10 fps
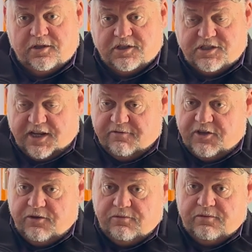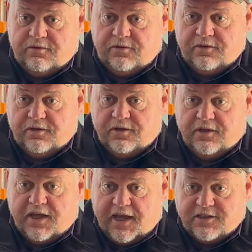The city of Newton
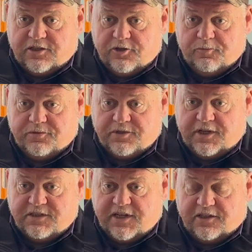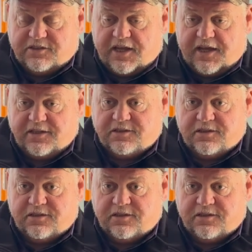has a 2% sales tax.